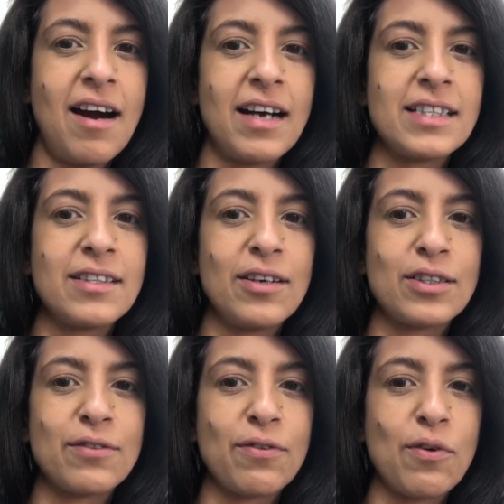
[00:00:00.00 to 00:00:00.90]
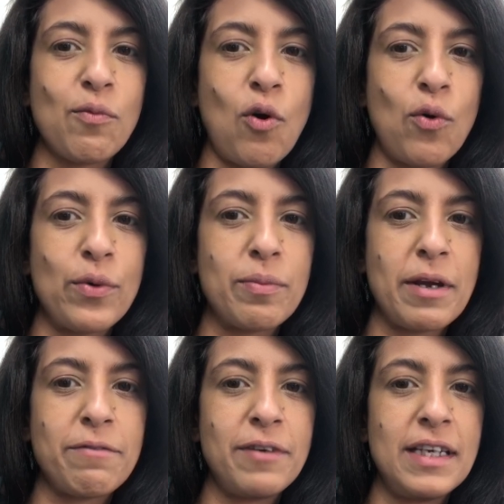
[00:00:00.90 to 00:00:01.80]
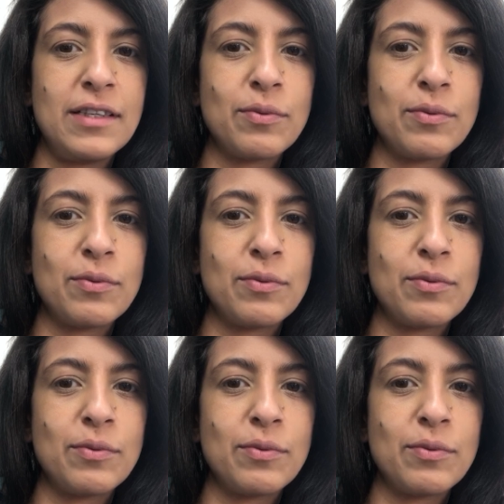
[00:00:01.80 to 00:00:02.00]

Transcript: I searched for a rock with my feet.